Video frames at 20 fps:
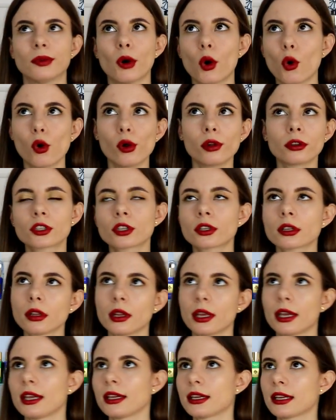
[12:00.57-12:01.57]
older
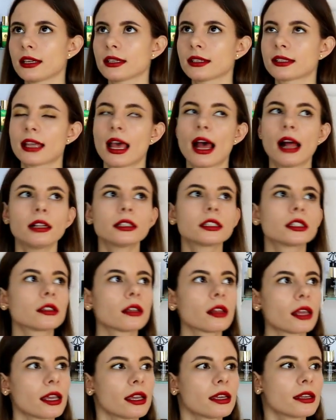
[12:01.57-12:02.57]
ladies, elder
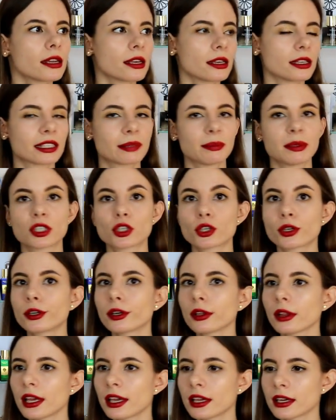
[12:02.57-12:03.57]
ladies,
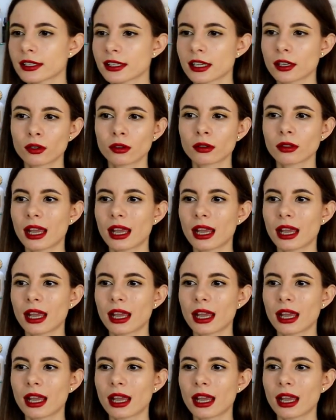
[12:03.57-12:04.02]
mature ladies, I don't